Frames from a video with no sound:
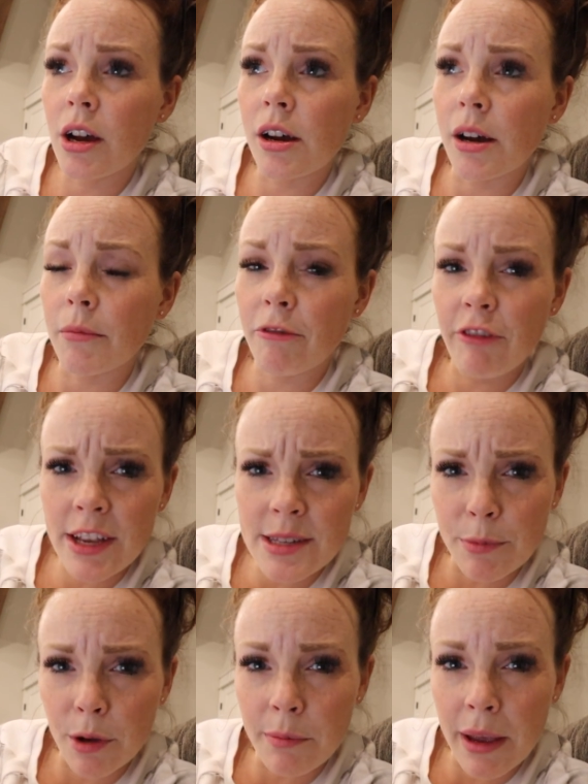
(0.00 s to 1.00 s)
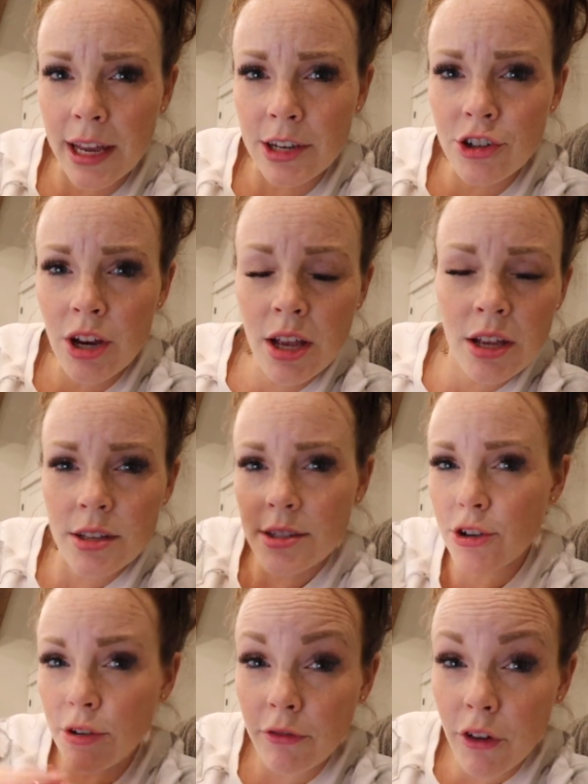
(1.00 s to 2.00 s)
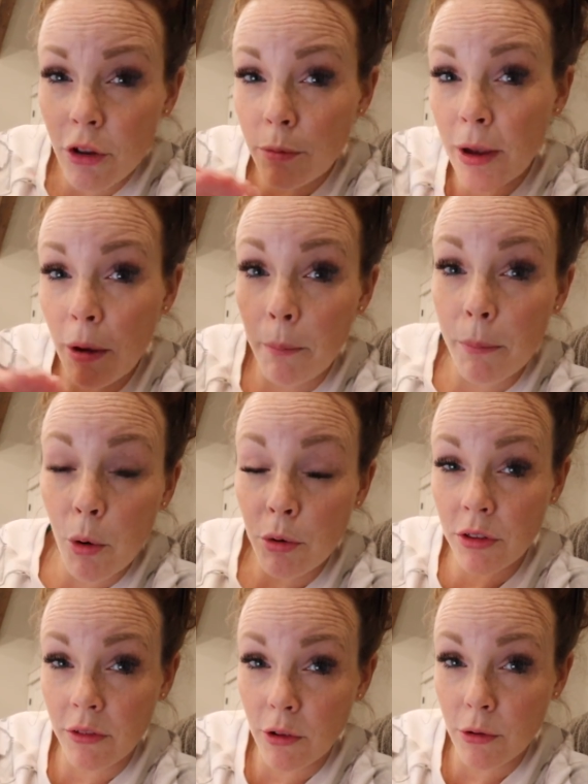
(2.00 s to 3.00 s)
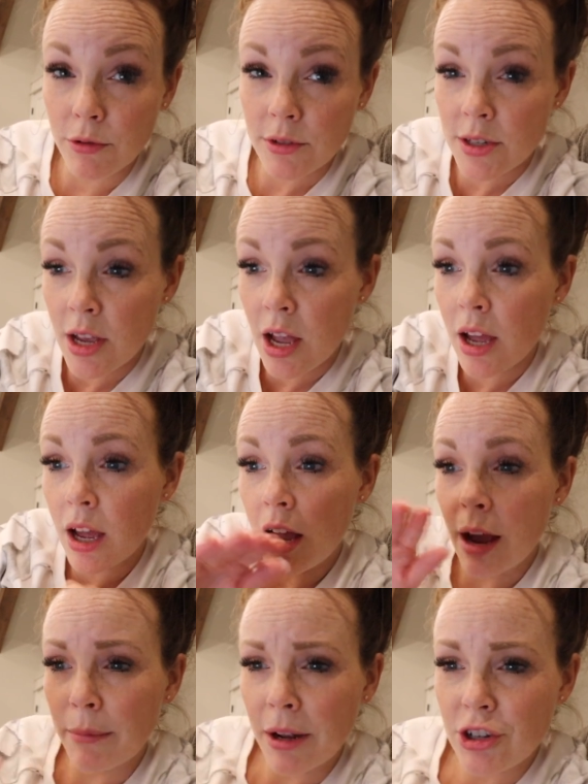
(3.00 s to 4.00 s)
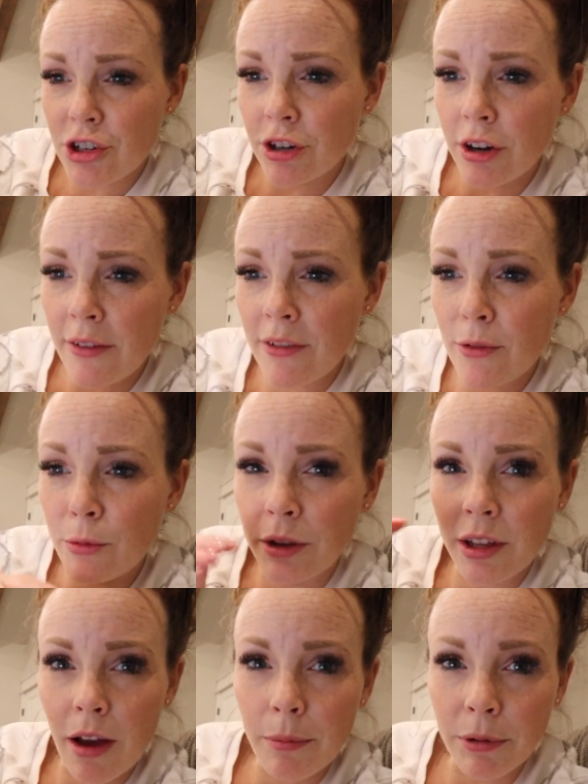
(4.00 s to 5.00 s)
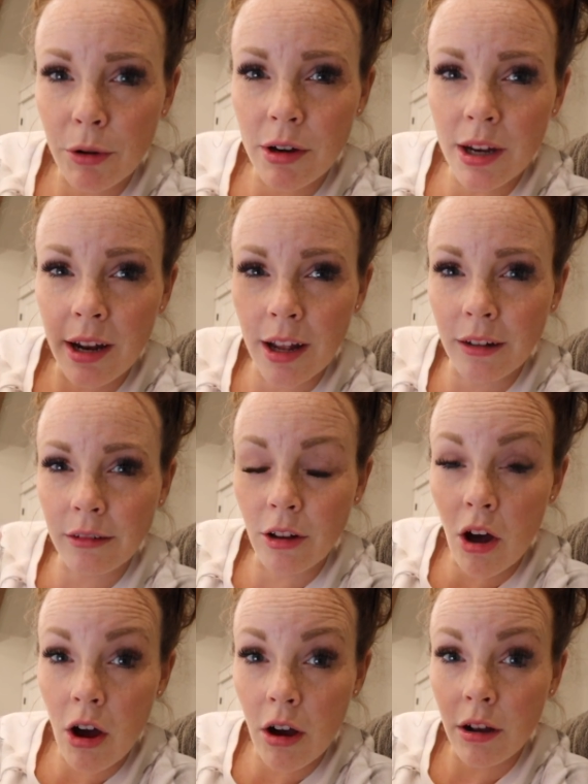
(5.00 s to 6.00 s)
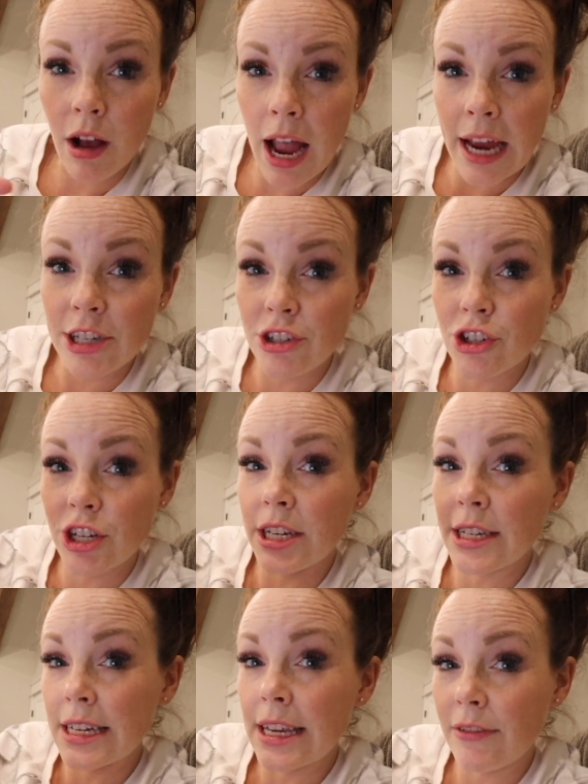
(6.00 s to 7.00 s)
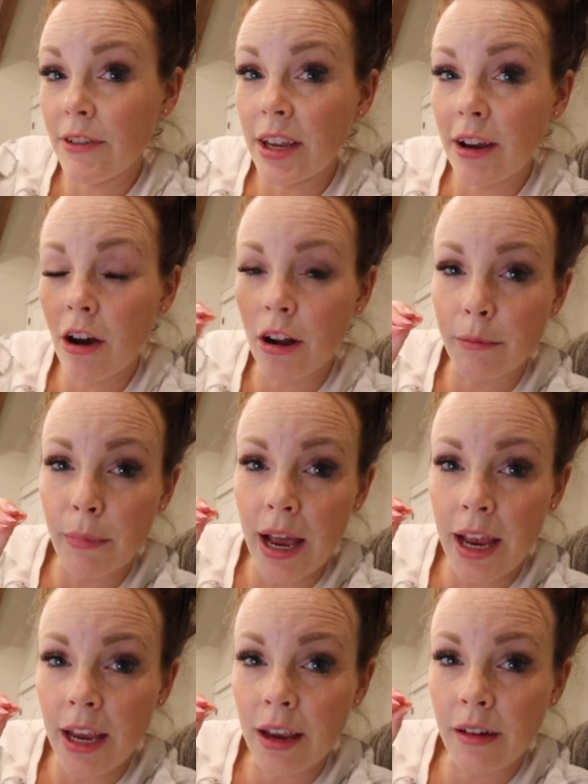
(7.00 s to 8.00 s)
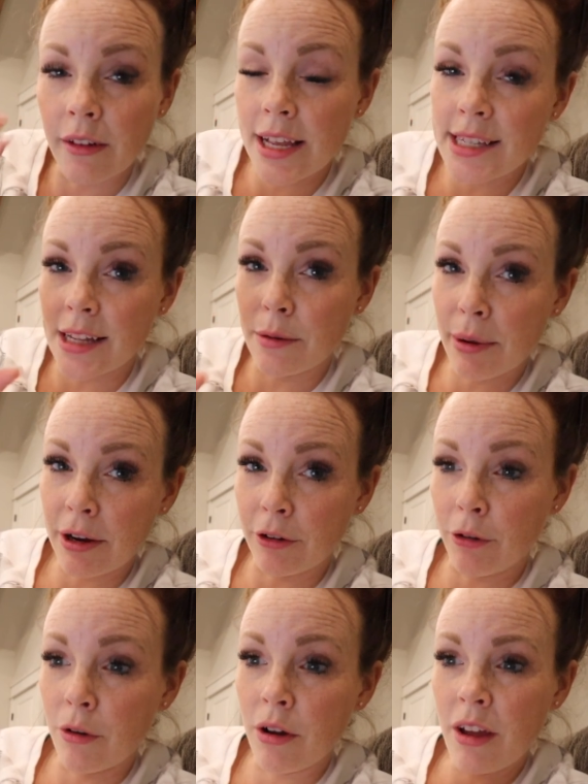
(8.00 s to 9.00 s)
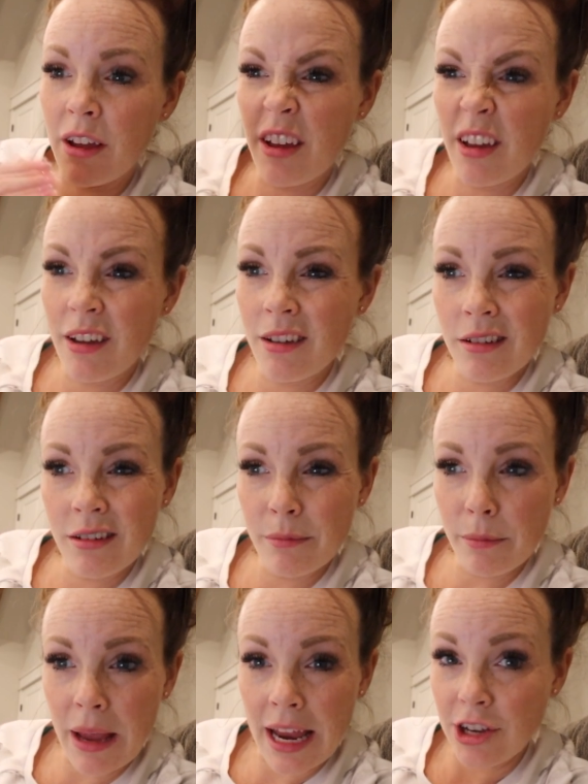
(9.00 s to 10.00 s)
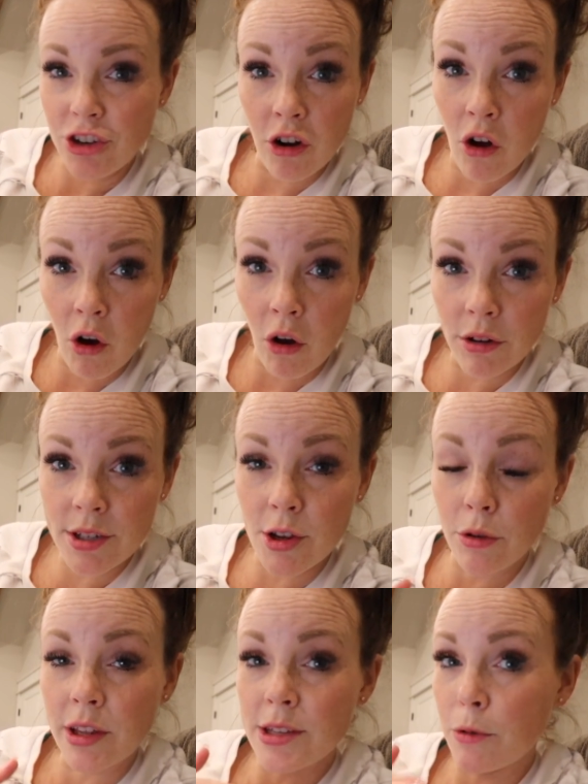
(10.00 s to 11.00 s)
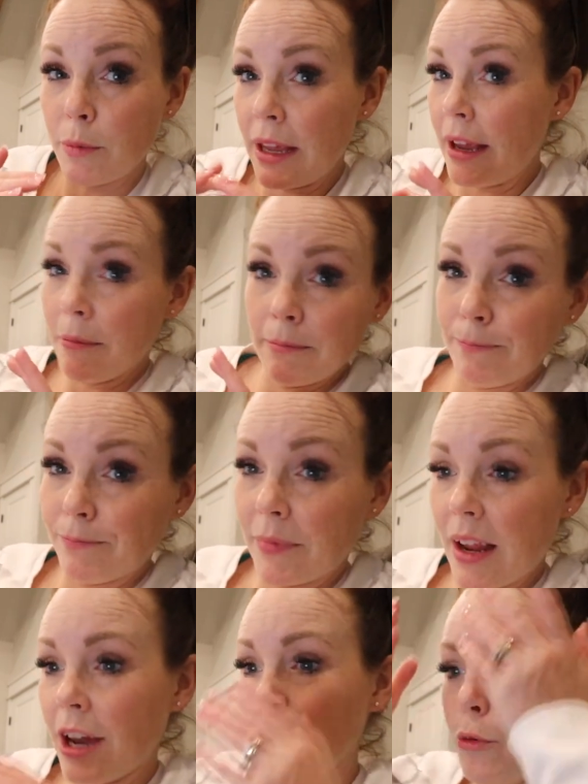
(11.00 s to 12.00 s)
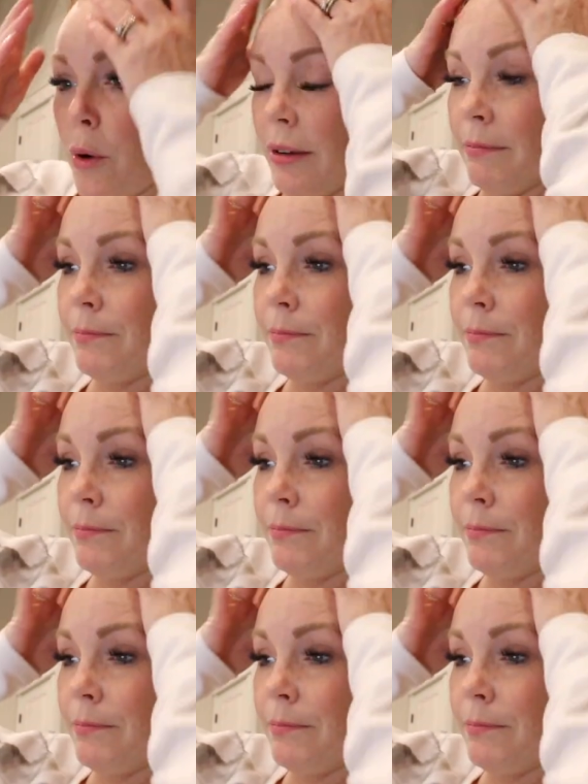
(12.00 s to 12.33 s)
Facebook page, so you can follow me on both of those. I'm not sure, I've never really uploaded a long IGTV on my Alaskan Apparel page at all, so this will be a new one.